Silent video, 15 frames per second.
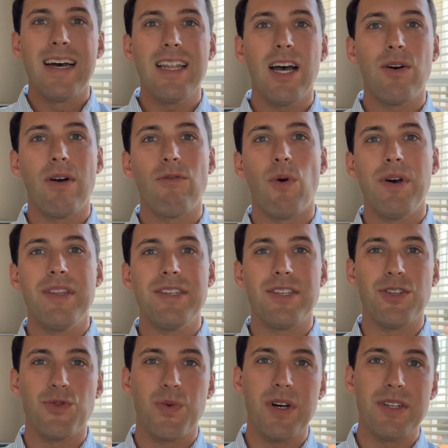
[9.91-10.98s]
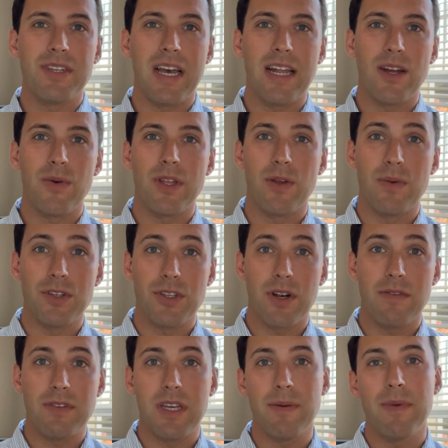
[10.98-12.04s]
Hello everyone, this is Will Taylor with the
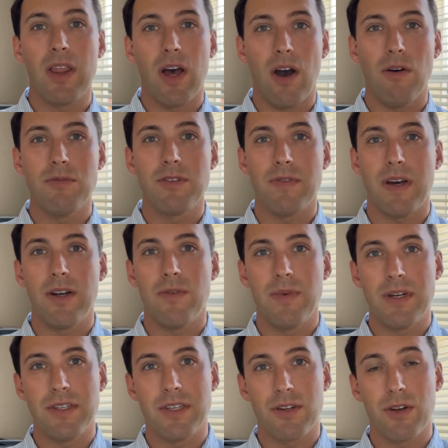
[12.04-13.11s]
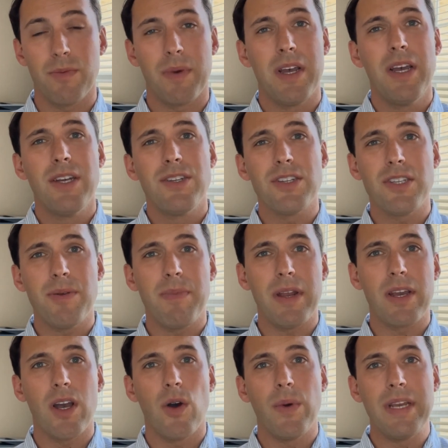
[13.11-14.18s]
Reserve Team of the Homes Finder Realty Group. Just a bit
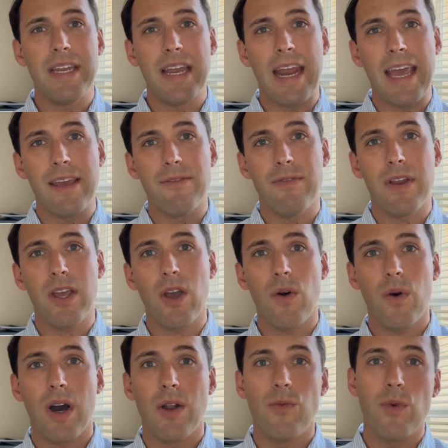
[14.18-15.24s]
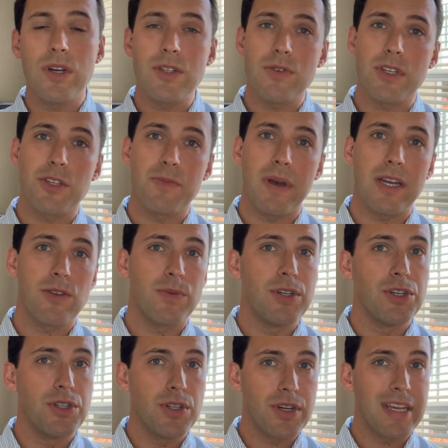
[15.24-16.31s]
ago we did a video on what to expect when
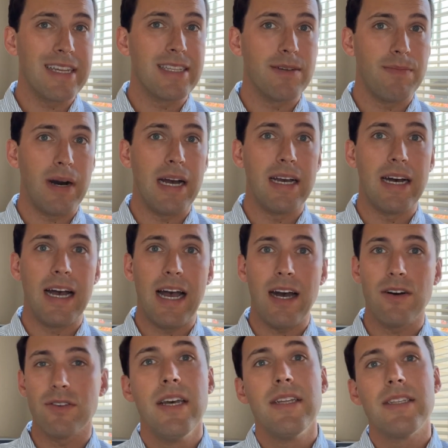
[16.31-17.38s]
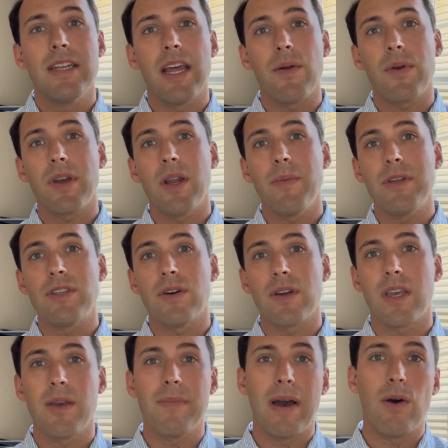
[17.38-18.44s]
you're looking to buy a house. Today we're going to be
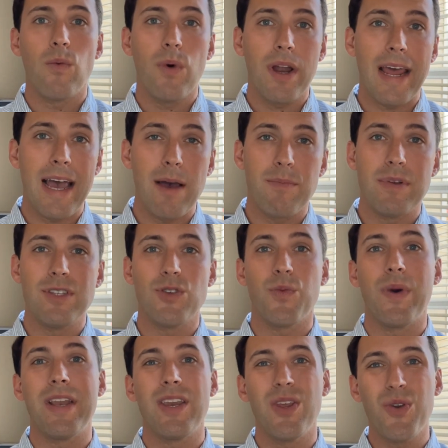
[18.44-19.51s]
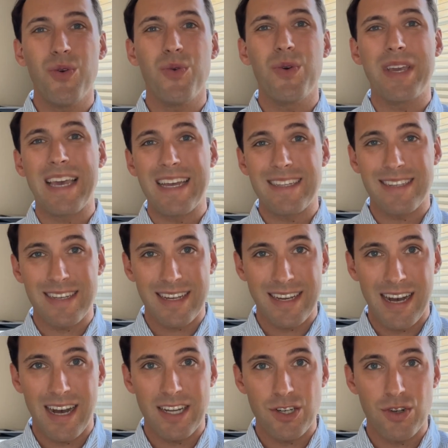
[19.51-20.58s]
talking about what happens when you get to
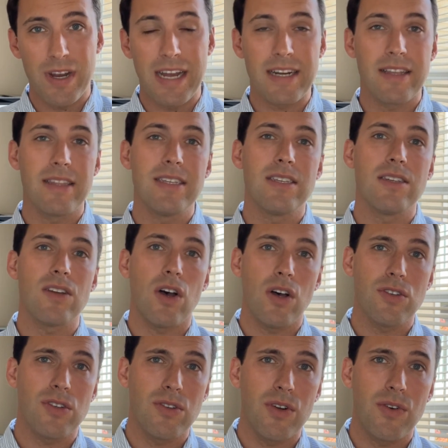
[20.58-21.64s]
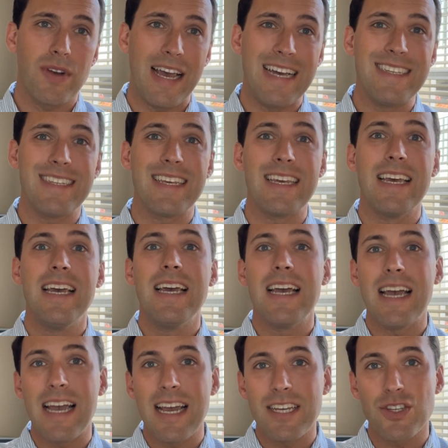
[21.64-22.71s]
contract. This is also known as the
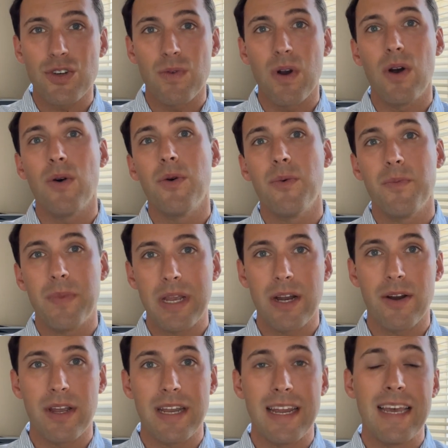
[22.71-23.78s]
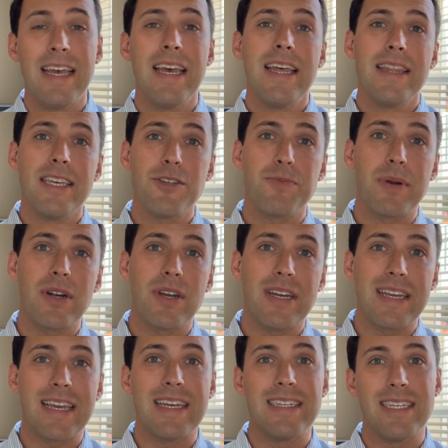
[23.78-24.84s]
escrow period. This
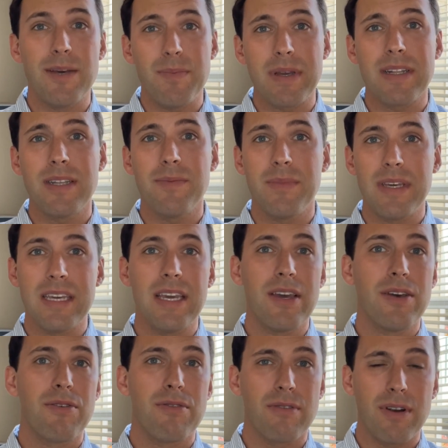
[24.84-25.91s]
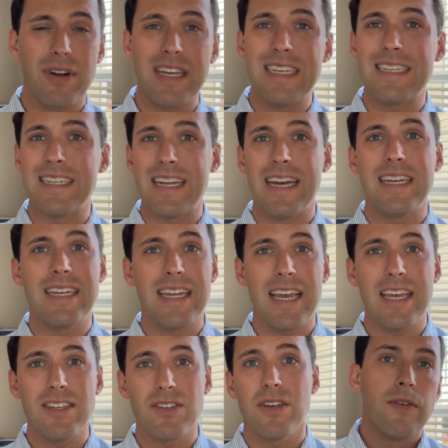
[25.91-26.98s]
period can typically be 30 to 90
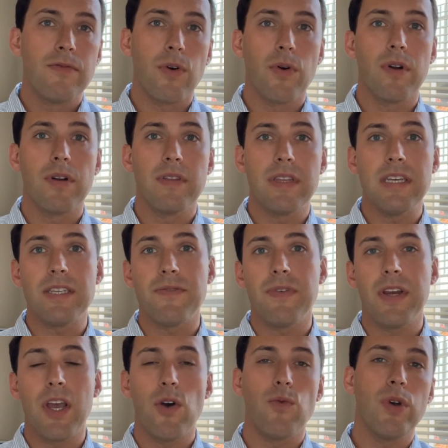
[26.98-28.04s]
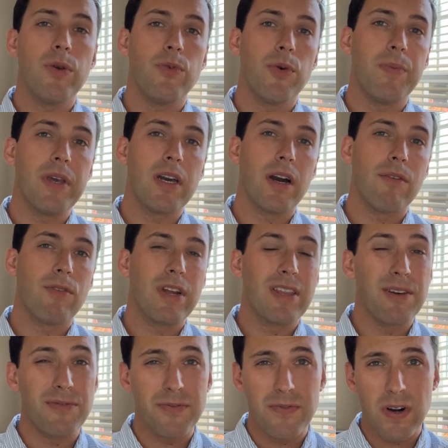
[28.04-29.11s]
days. For this video we will be covering
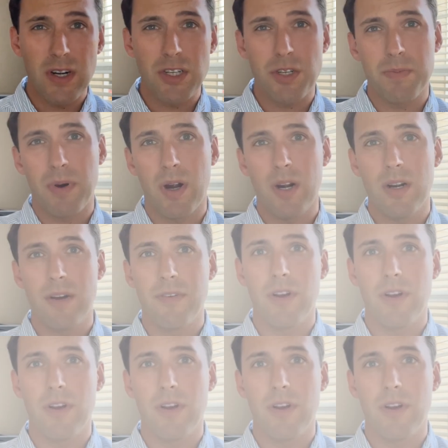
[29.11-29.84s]
the first part of